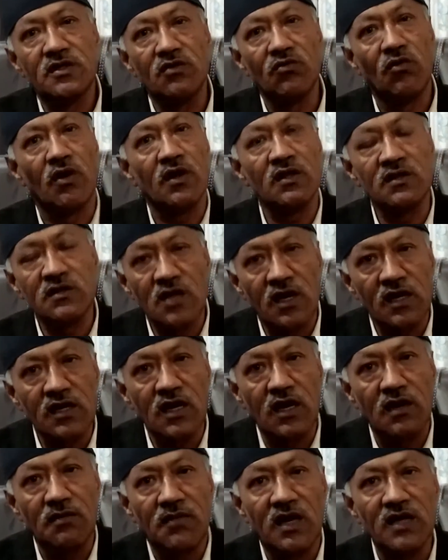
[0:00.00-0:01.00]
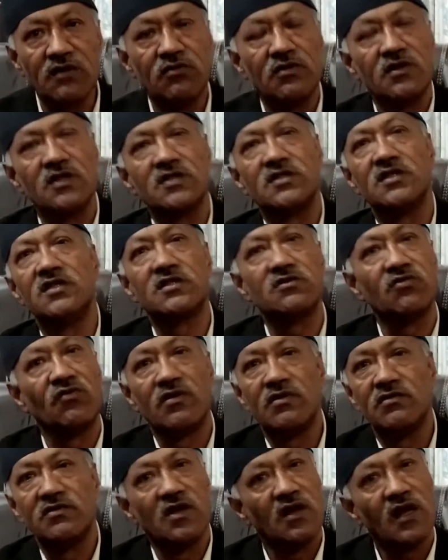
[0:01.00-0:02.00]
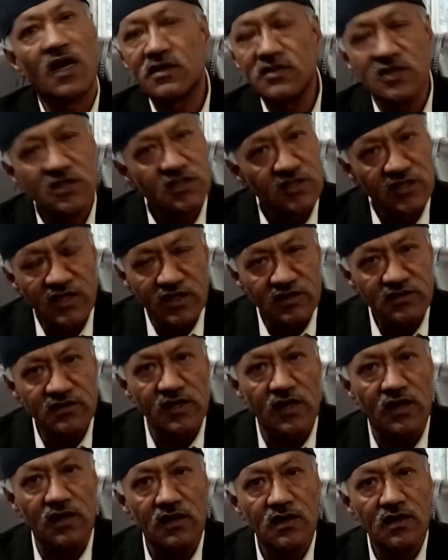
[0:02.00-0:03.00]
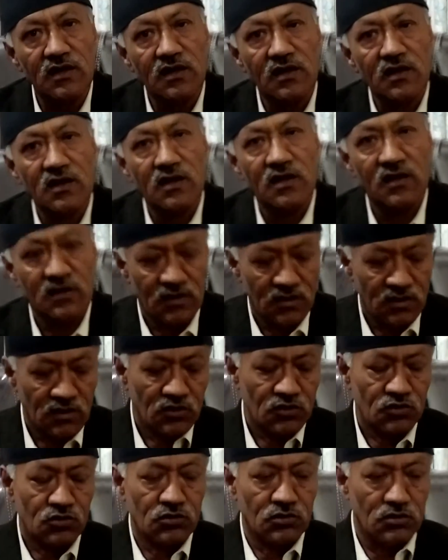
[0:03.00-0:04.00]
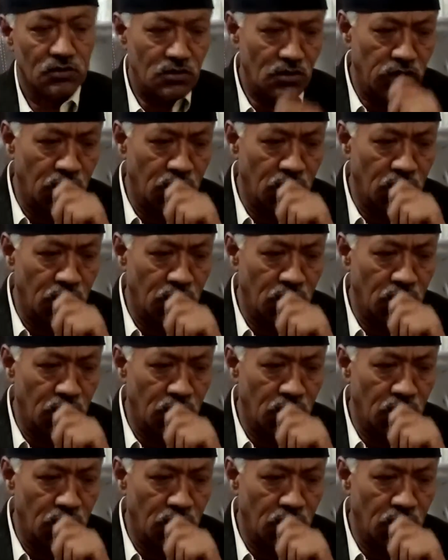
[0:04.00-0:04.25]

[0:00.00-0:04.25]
one thana, my goodness, it's the largest in Asia. So